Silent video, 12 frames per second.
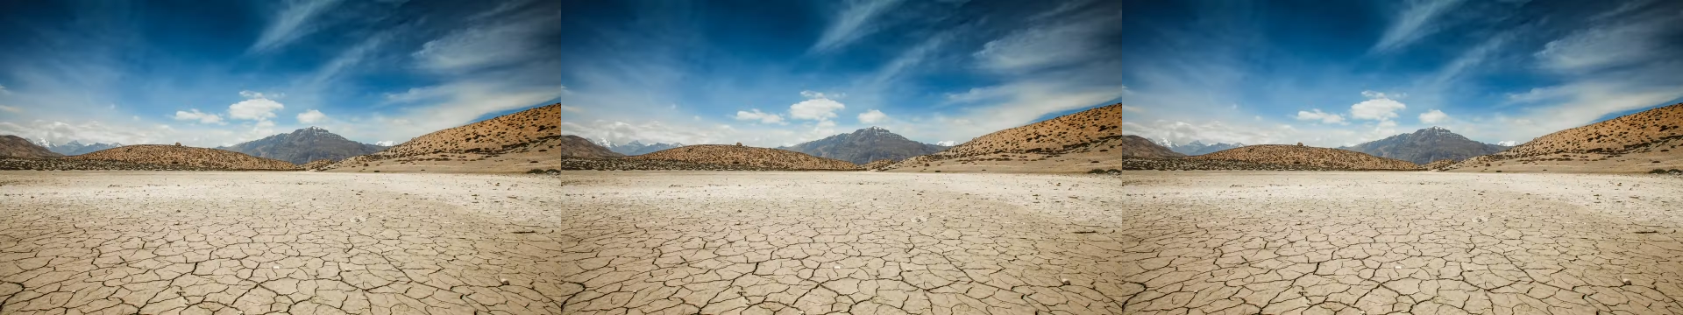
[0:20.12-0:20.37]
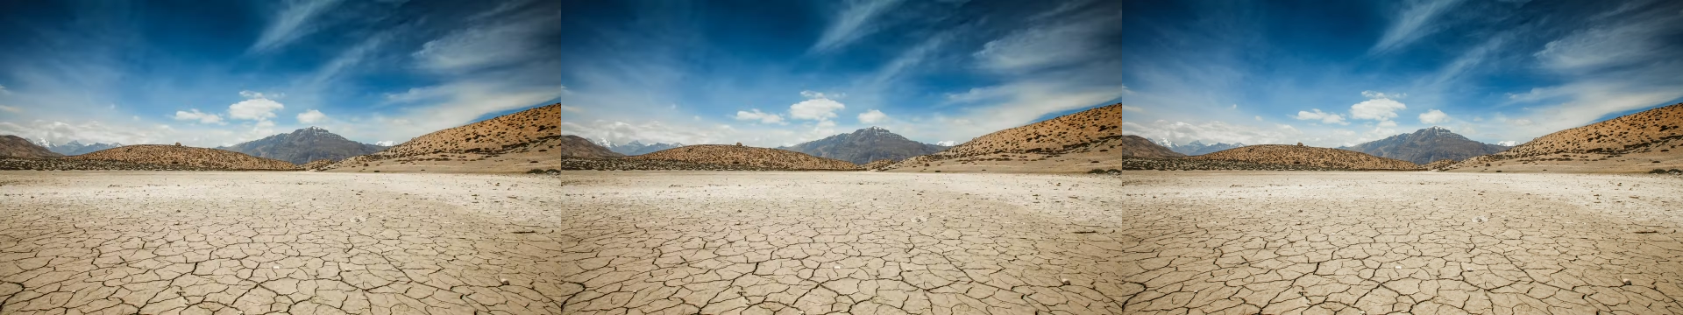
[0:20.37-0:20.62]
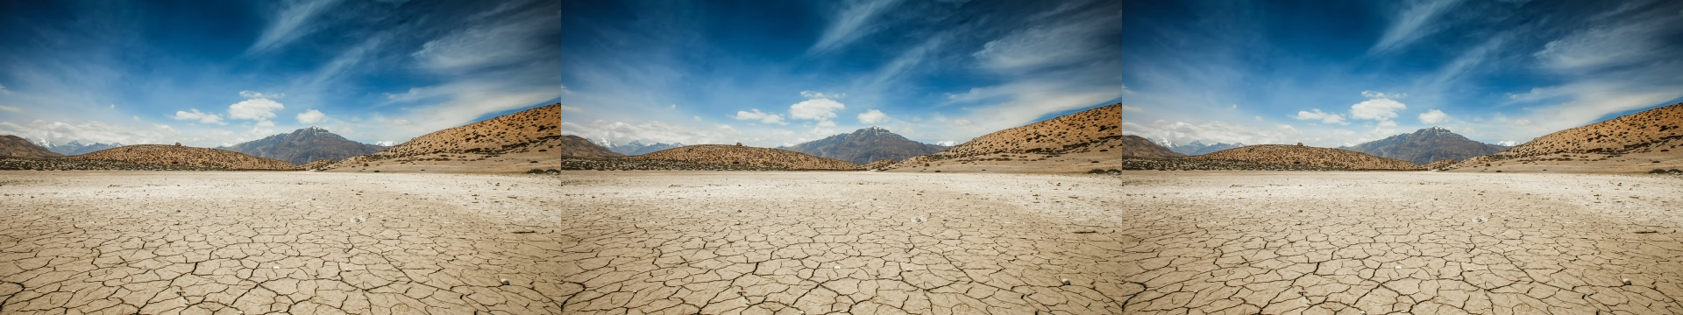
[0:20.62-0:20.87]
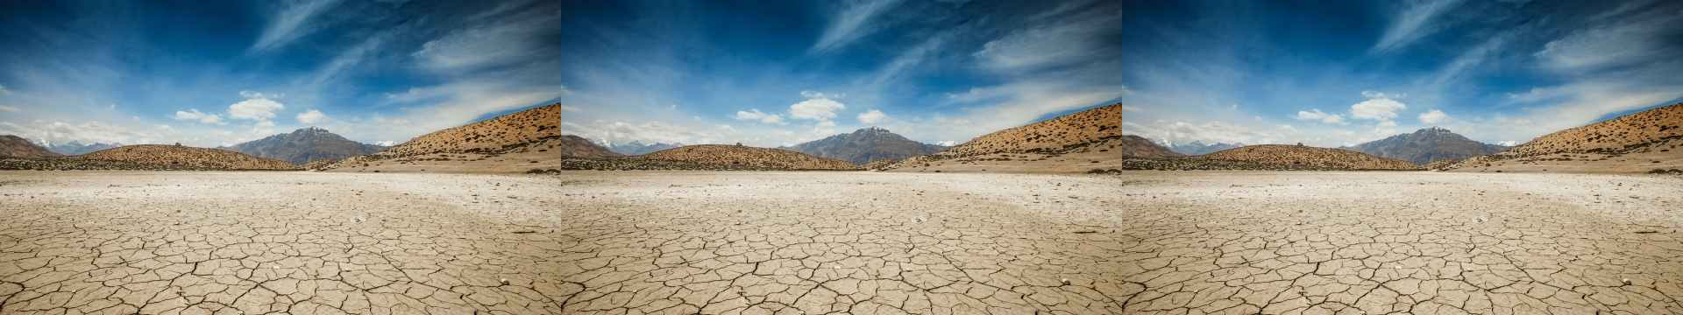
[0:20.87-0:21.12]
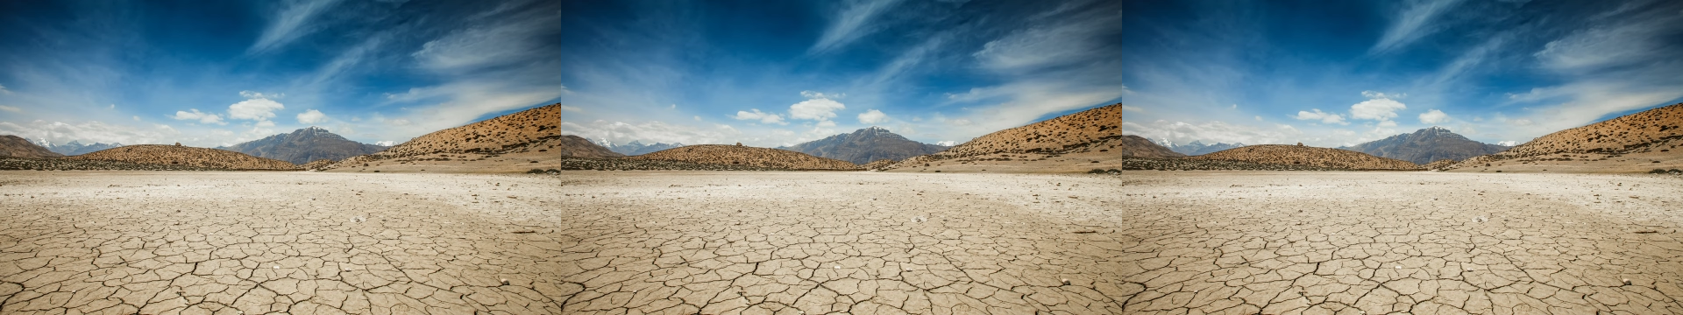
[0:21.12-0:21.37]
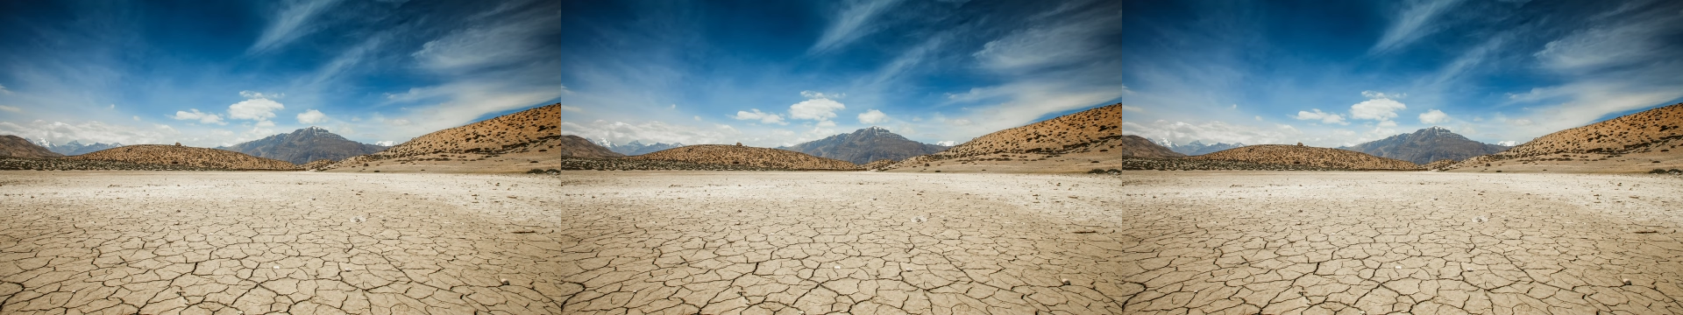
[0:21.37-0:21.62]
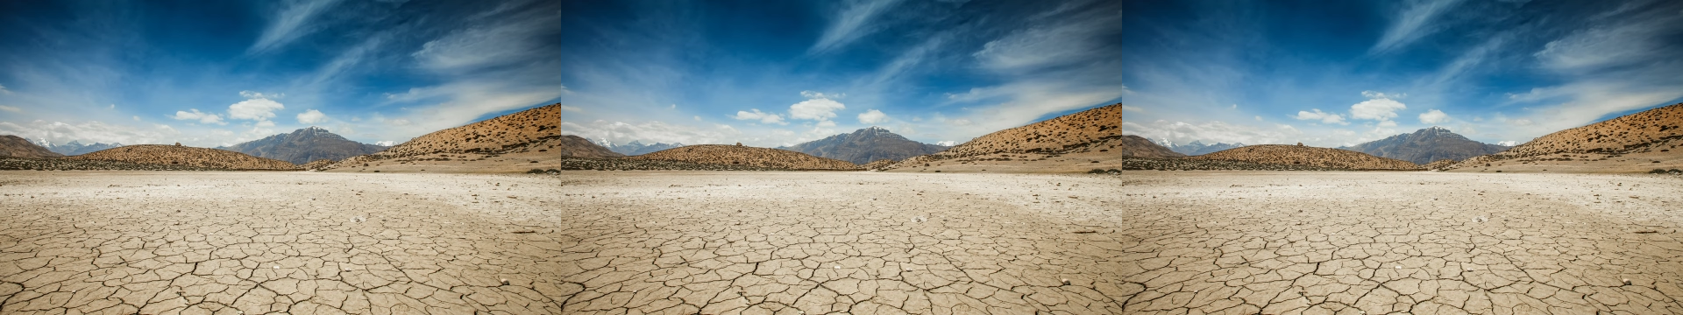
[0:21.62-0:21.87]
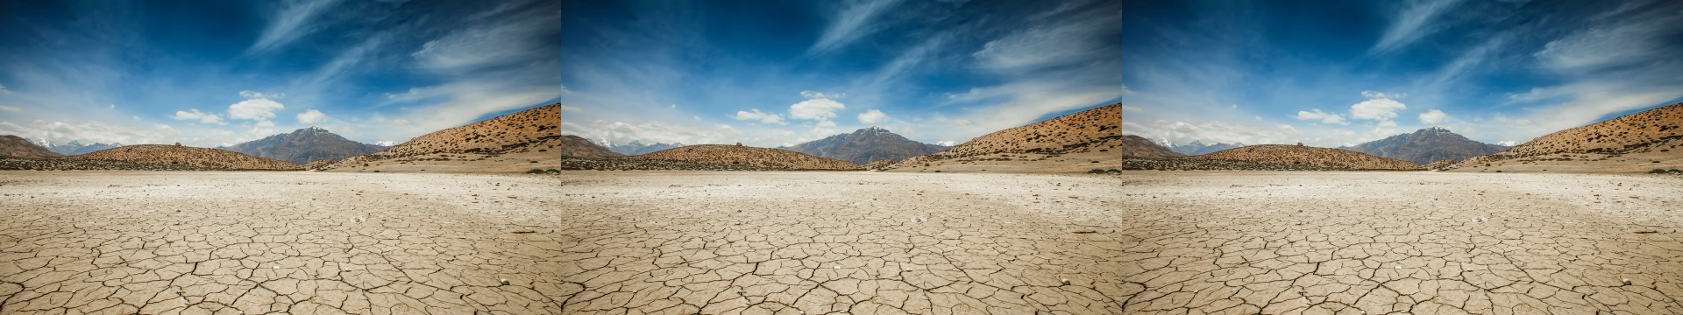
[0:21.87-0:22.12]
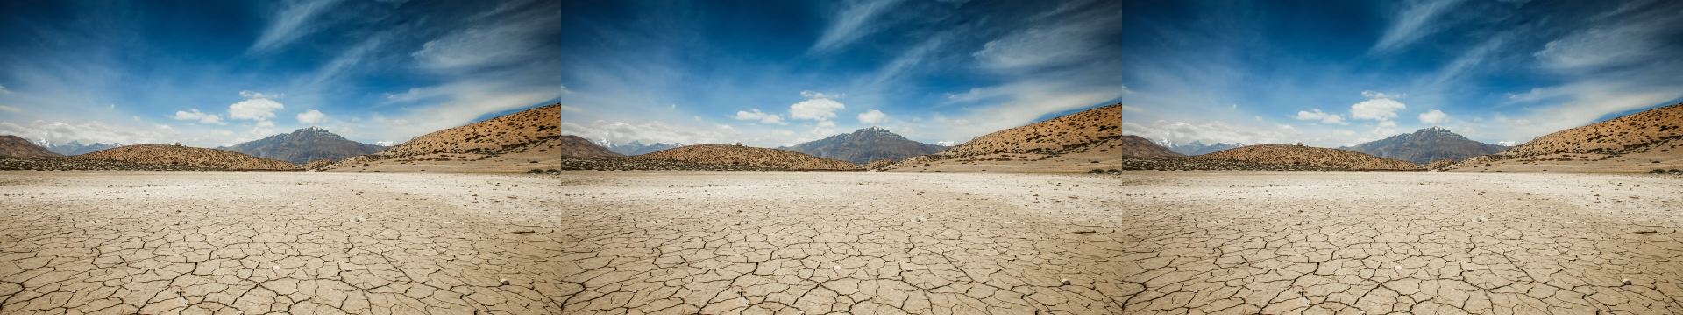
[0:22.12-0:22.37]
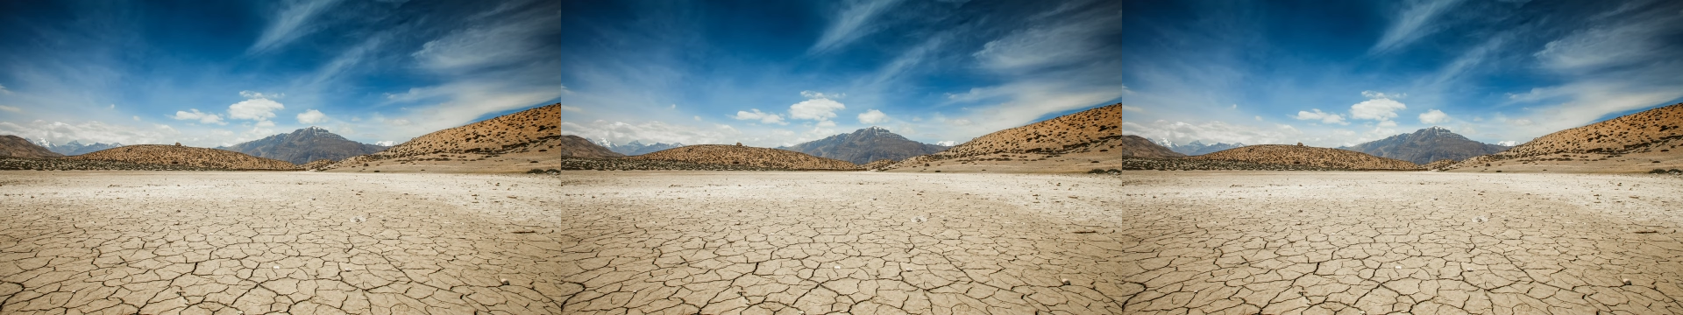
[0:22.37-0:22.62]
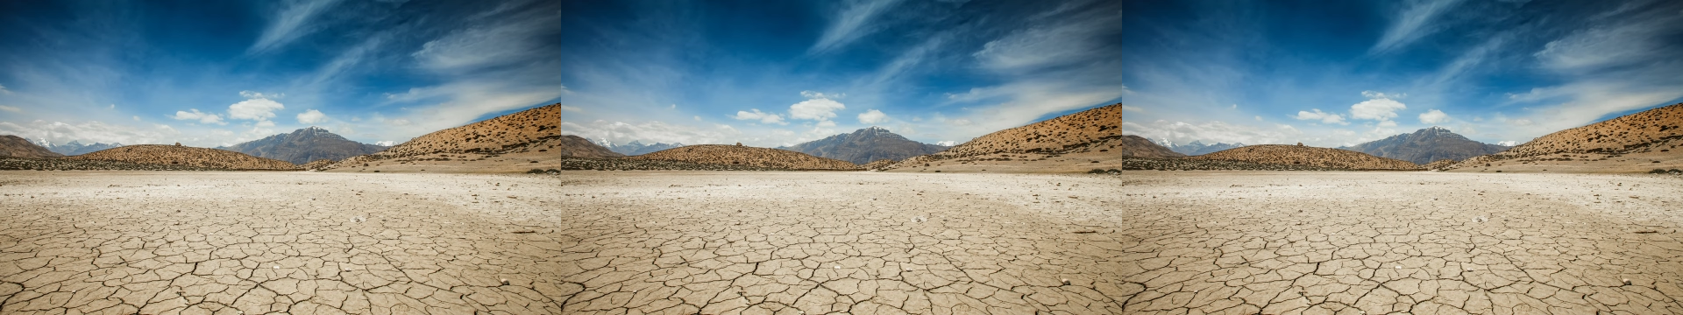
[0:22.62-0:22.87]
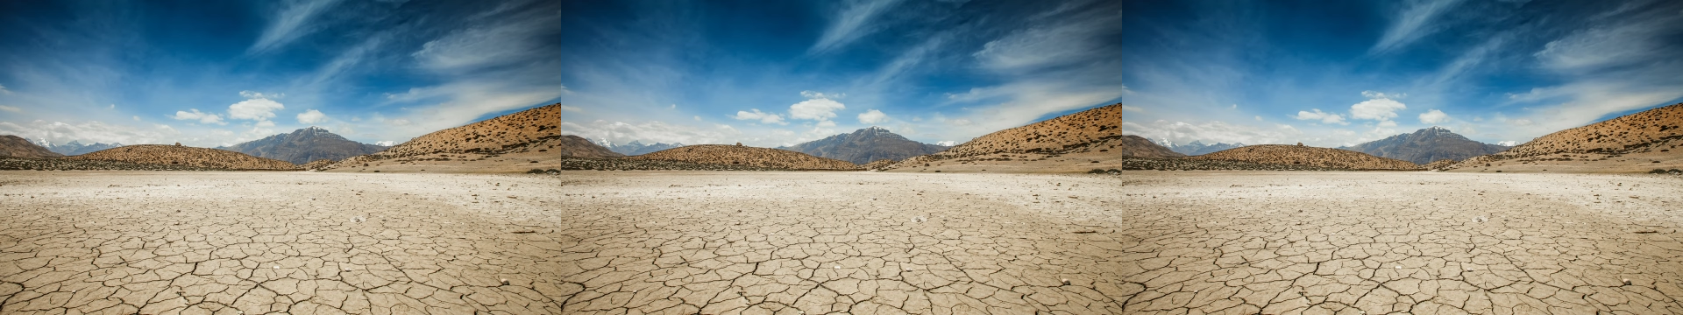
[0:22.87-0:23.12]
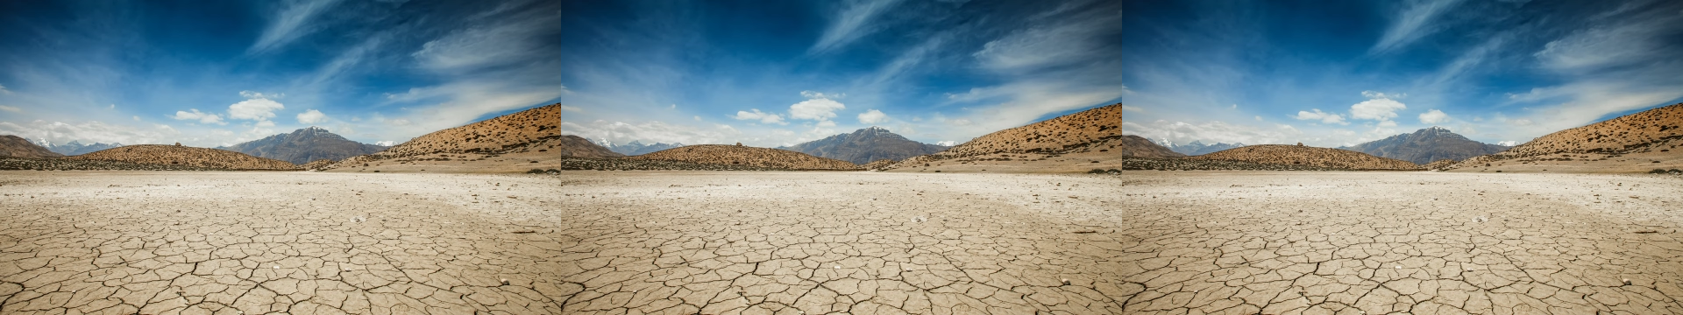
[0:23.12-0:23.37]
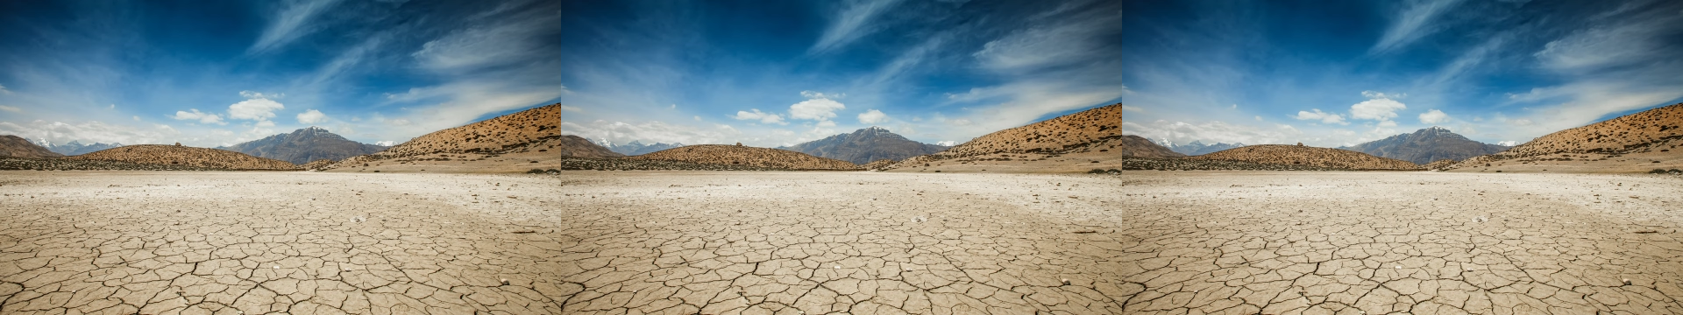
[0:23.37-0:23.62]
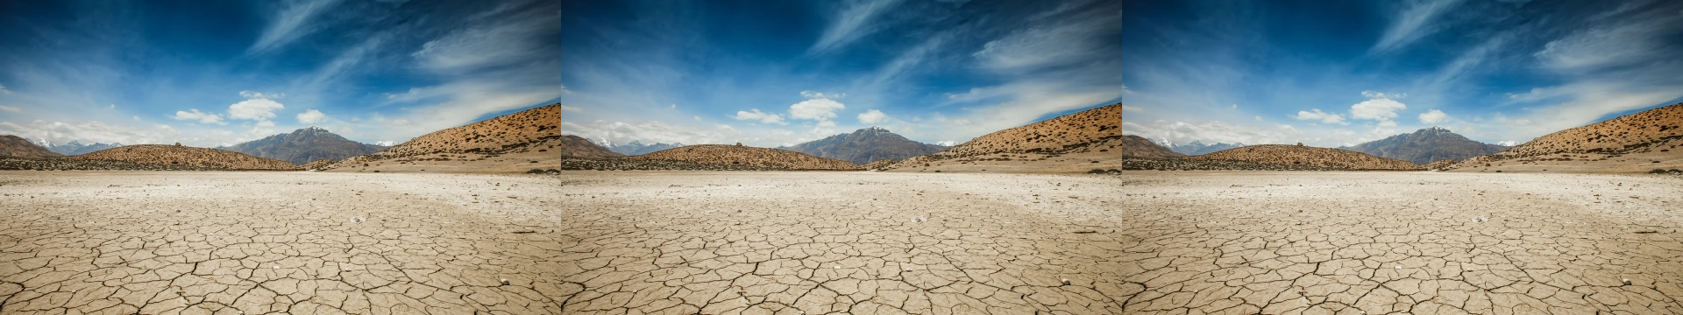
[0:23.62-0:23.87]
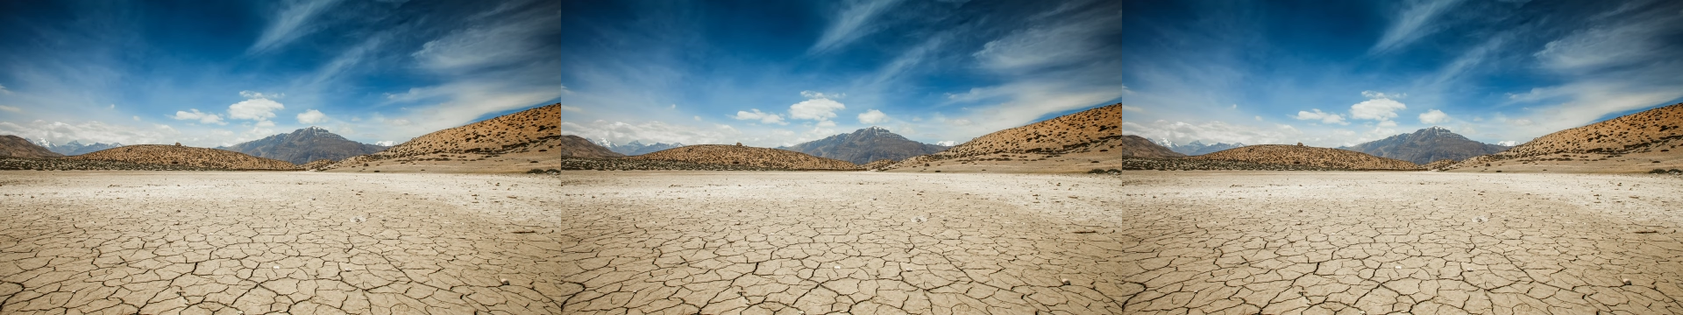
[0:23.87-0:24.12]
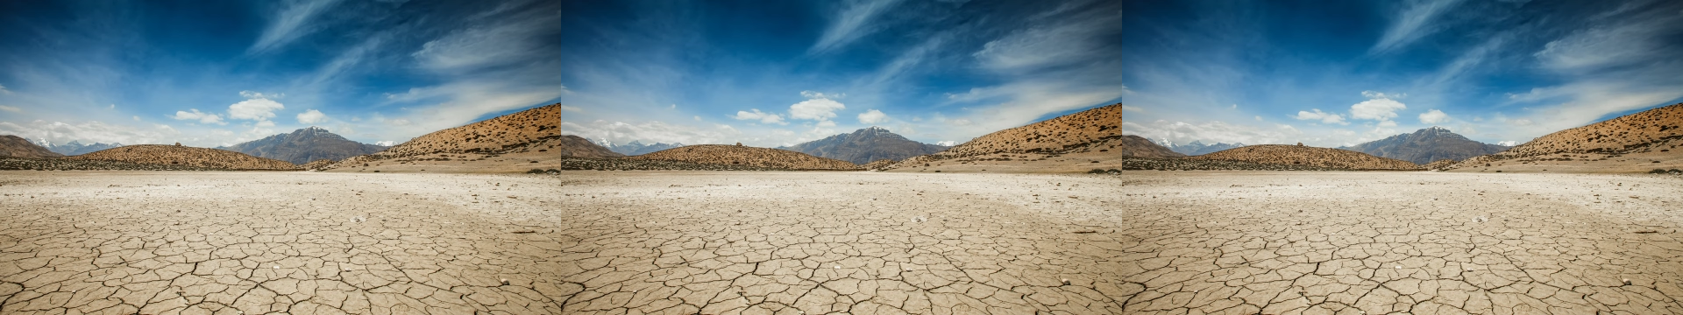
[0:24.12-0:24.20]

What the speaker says: (no speaker visible)